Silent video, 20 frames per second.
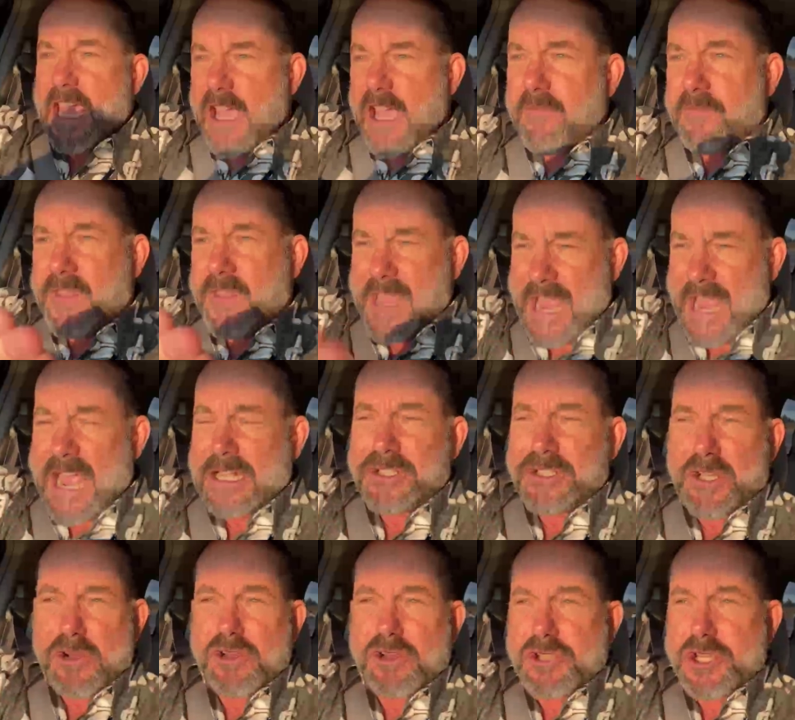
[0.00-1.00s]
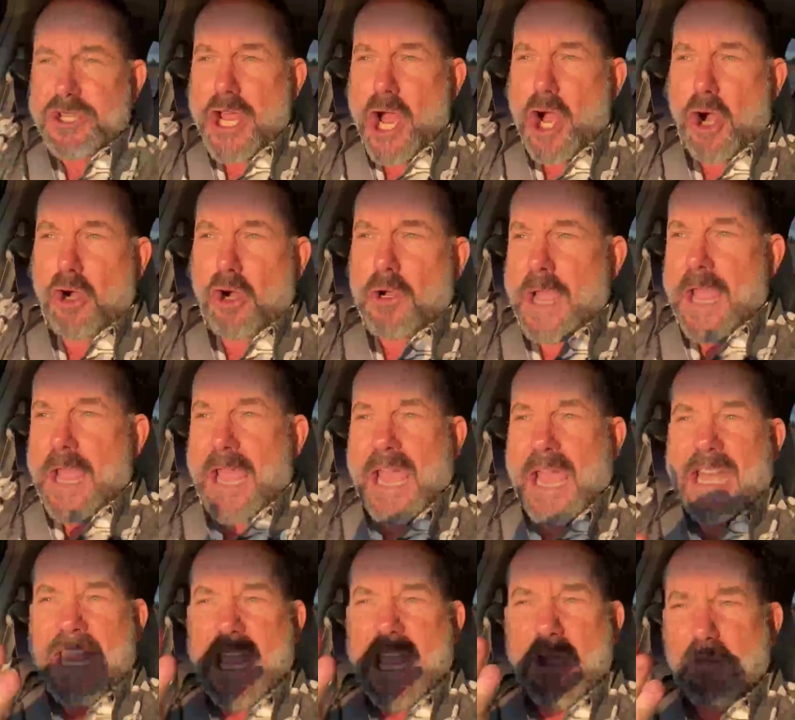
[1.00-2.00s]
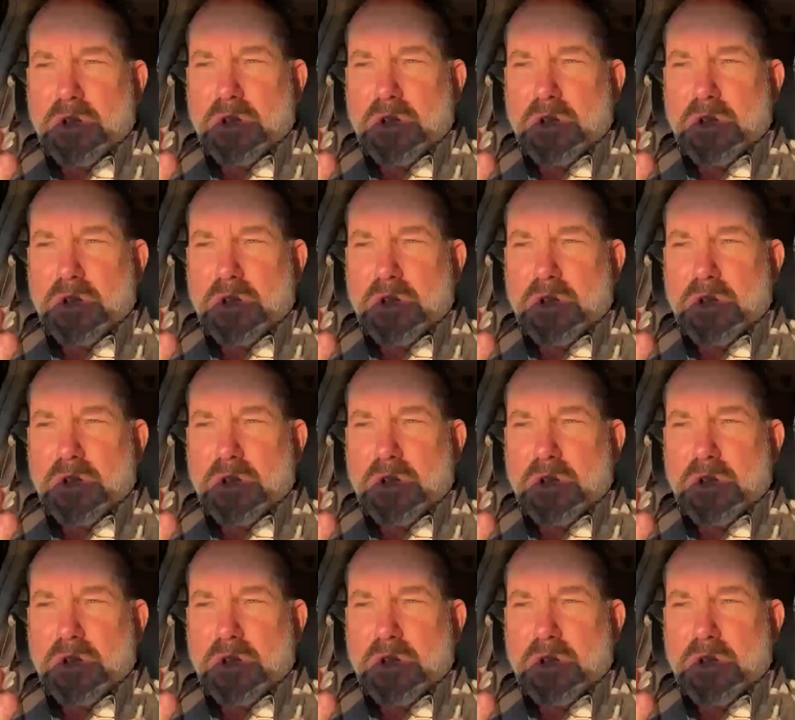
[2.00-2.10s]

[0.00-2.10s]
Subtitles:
If the answer is no, and